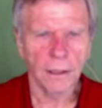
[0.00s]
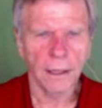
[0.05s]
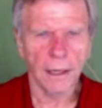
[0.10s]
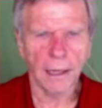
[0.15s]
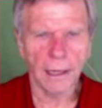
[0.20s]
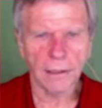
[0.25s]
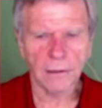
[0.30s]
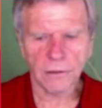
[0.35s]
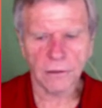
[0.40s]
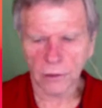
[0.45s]

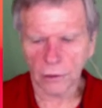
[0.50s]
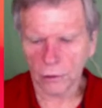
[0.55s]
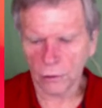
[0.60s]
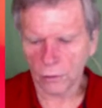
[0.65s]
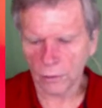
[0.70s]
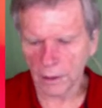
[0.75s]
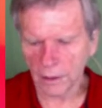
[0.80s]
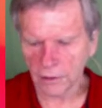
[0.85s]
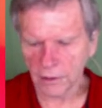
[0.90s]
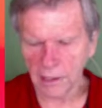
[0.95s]
and
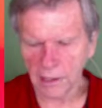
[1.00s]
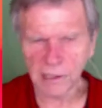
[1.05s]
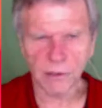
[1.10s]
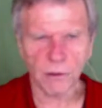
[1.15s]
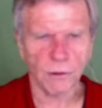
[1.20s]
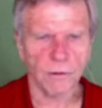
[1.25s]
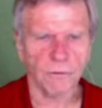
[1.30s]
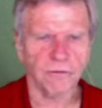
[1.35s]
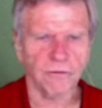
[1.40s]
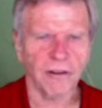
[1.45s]
so it's
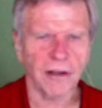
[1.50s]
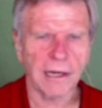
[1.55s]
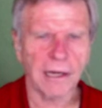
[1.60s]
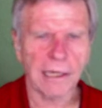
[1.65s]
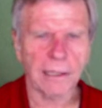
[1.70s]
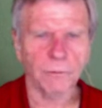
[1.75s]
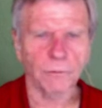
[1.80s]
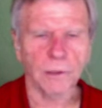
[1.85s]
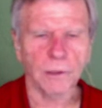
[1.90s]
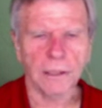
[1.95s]
easier to
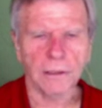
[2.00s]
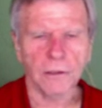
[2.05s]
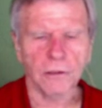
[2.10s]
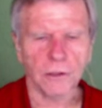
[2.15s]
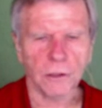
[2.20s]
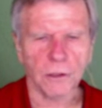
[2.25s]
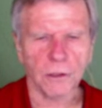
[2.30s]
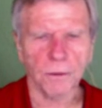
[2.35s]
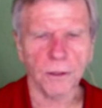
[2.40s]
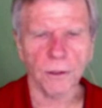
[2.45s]
find when it
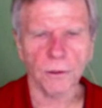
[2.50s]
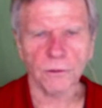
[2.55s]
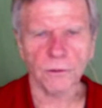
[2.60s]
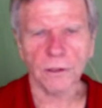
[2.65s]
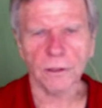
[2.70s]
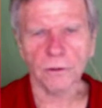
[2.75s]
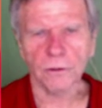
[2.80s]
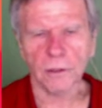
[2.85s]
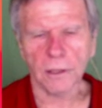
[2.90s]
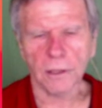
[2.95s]
disappears
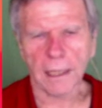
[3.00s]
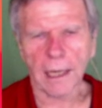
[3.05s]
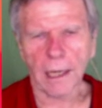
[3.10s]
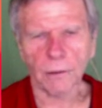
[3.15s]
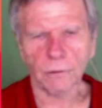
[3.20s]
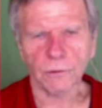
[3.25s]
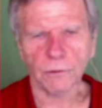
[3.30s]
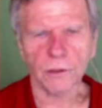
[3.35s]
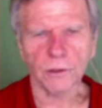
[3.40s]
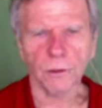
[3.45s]
into the
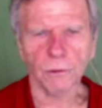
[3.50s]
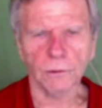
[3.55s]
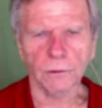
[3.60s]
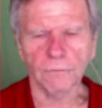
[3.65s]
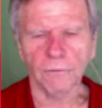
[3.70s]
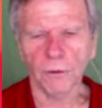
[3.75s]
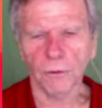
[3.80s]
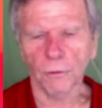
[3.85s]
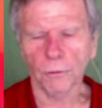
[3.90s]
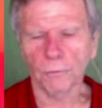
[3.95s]
couch in your
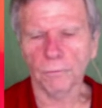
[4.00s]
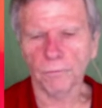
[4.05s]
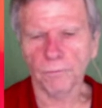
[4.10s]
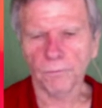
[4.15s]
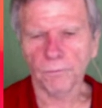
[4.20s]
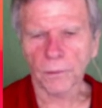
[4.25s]
living room.